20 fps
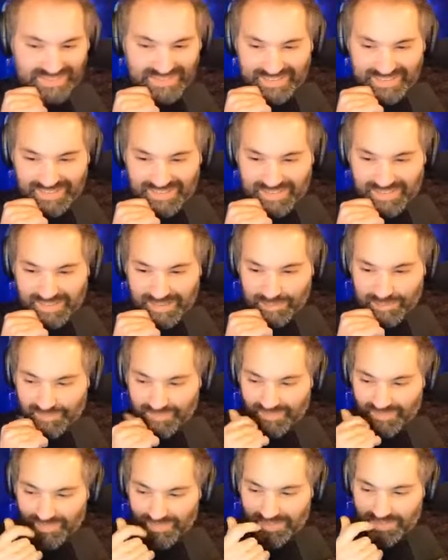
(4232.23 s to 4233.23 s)

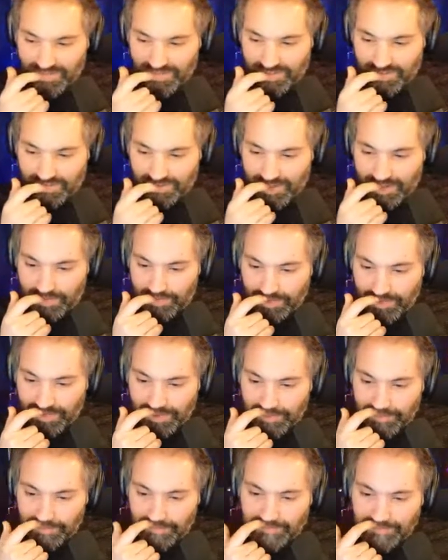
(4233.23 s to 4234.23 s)
And she's great. But
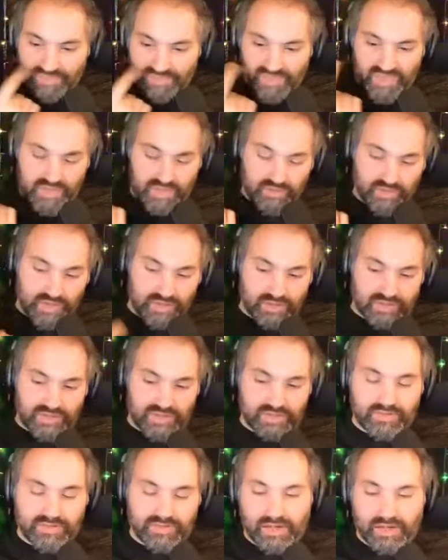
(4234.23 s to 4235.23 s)
so I figured, I was
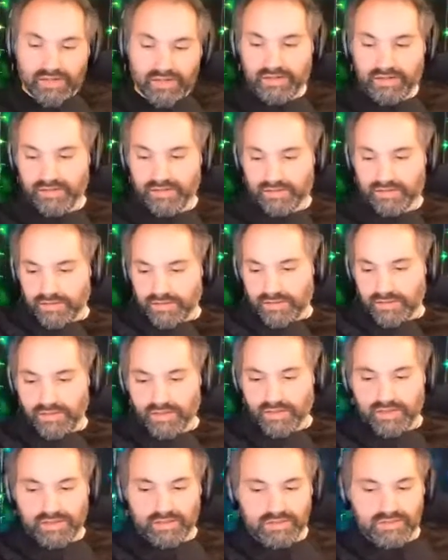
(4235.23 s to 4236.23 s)
like, okay,
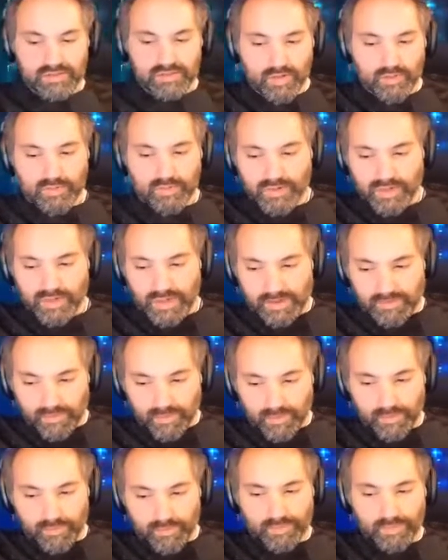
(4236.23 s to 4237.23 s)
it's an open
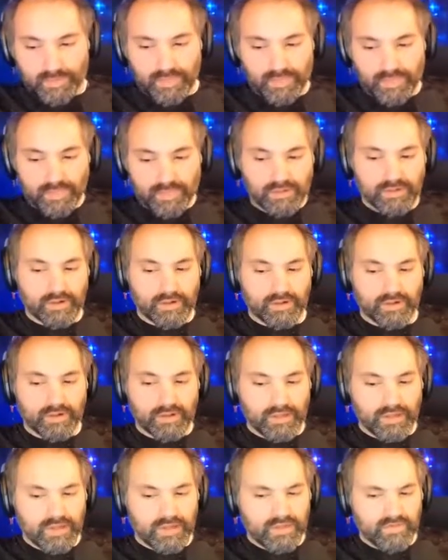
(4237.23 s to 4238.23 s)
platform,
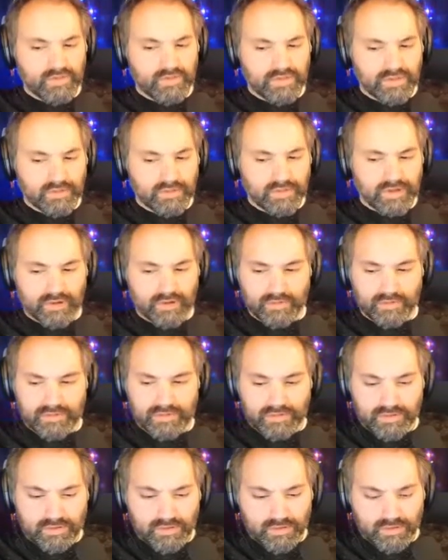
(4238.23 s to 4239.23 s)
and if you think about
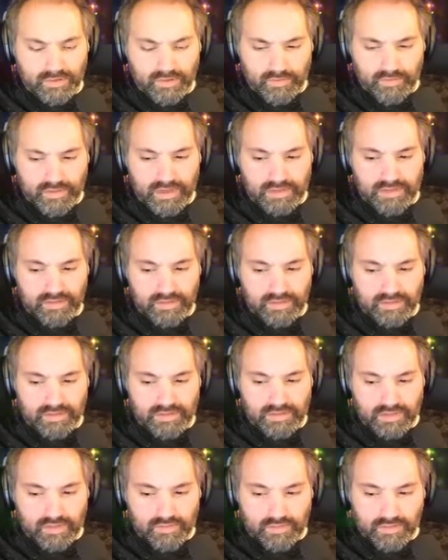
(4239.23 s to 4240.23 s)
going back to like the
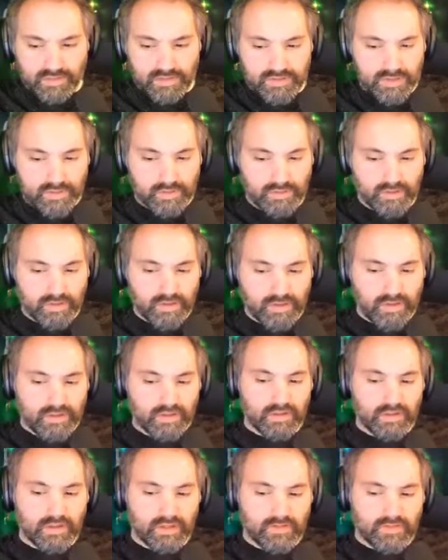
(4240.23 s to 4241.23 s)
suffering example,
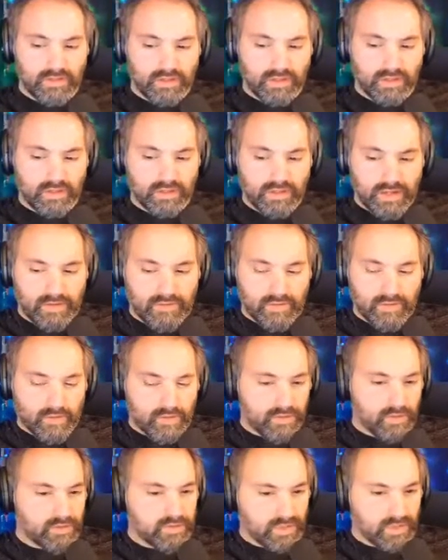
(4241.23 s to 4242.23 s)
everyone
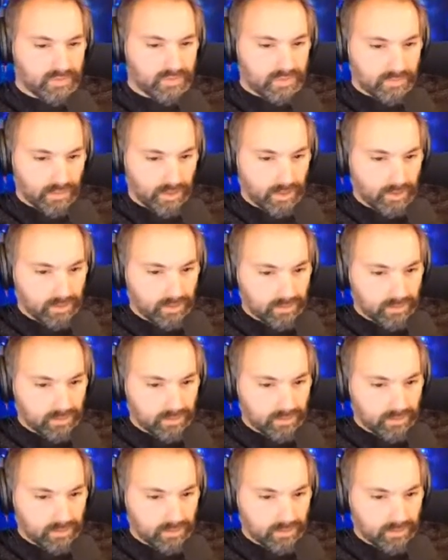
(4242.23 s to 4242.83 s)
knows Dave Chappelle.